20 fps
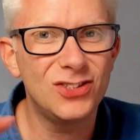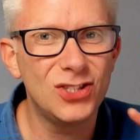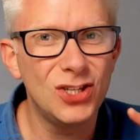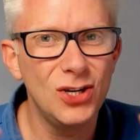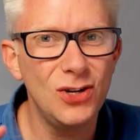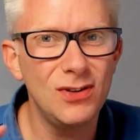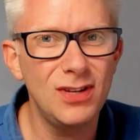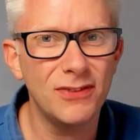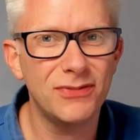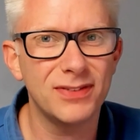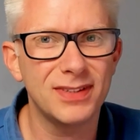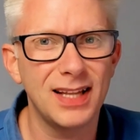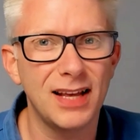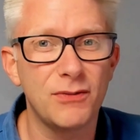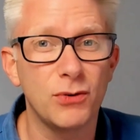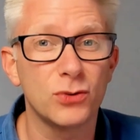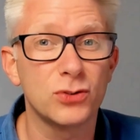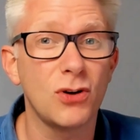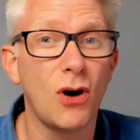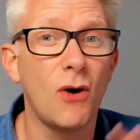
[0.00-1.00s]
two different
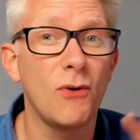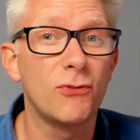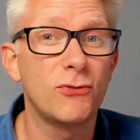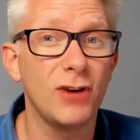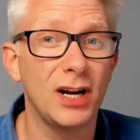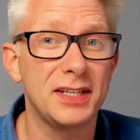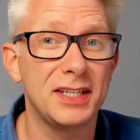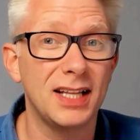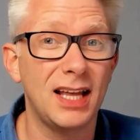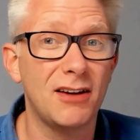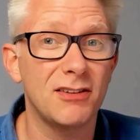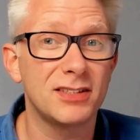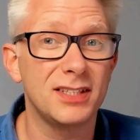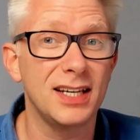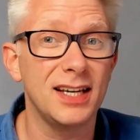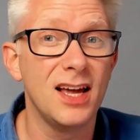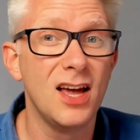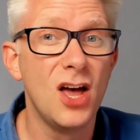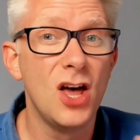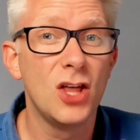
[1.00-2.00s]
levels of
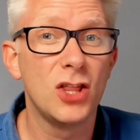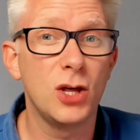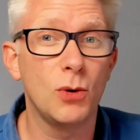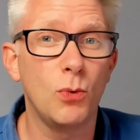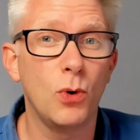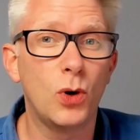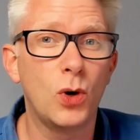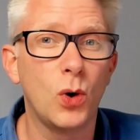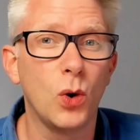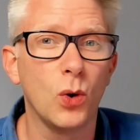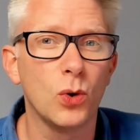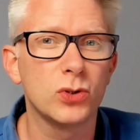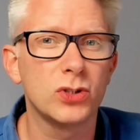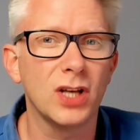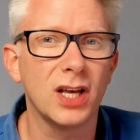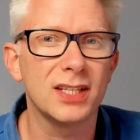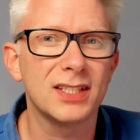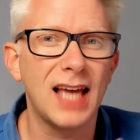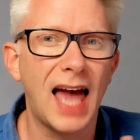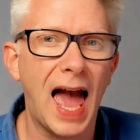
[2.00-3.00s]
granularity that will cause
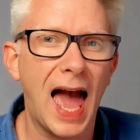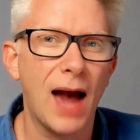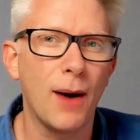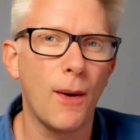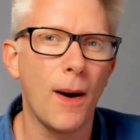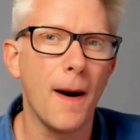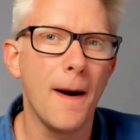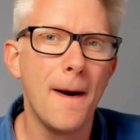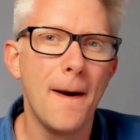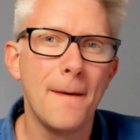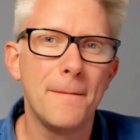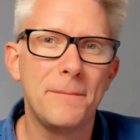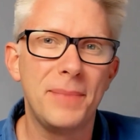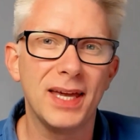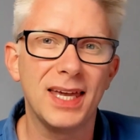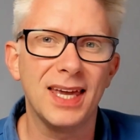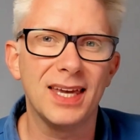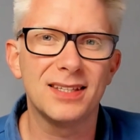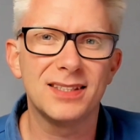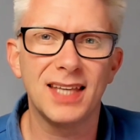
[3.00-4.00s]
us our
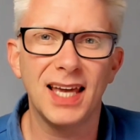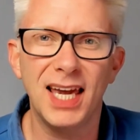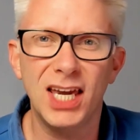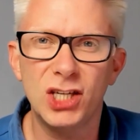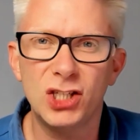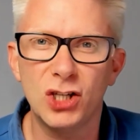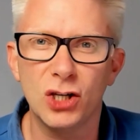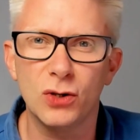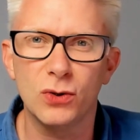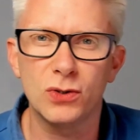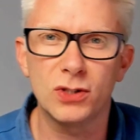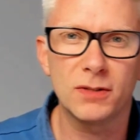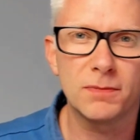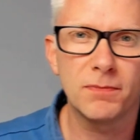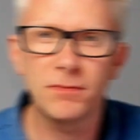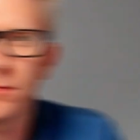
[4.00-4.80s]
biggest issues.